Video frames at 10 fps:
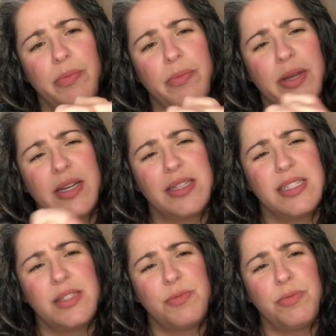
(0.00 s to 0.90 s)
because
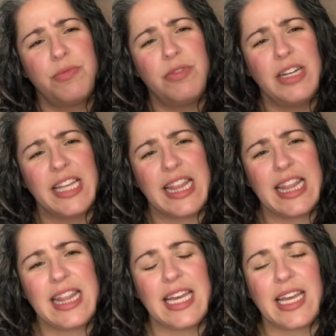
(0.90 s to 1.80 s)
it's really
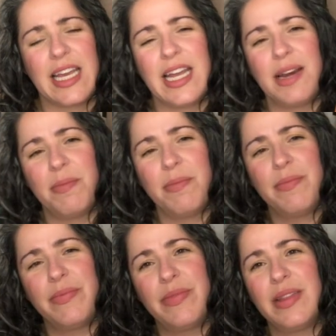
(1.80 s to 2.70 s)
thick and
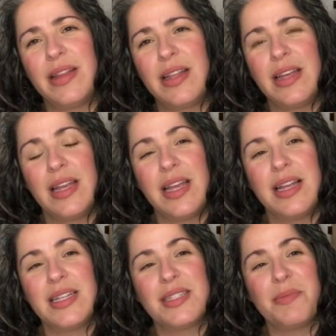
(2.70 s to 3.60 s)

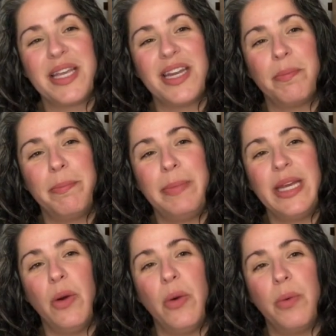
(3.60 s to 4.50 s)
it's making a big
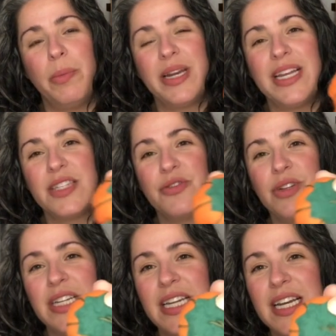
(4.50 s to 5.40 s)
hole, but it's
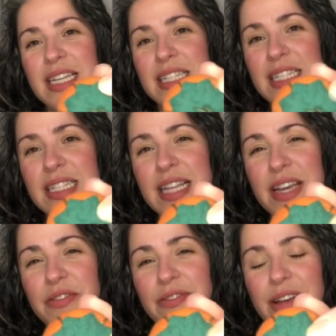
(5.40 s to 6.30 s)
really nice. It's like
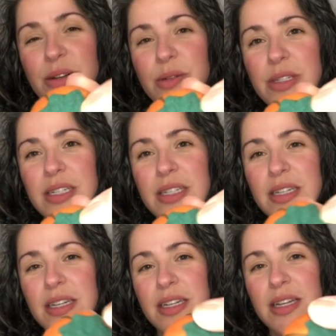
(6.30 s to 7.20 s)
felt.
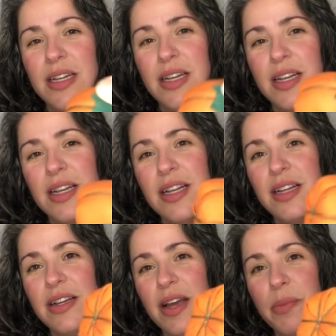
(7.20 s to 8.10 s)

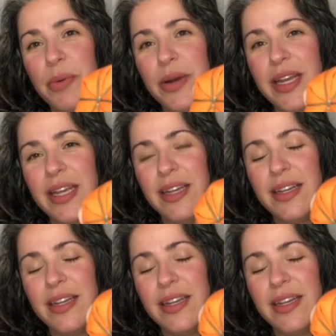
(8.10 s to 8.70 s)
Look how pretty.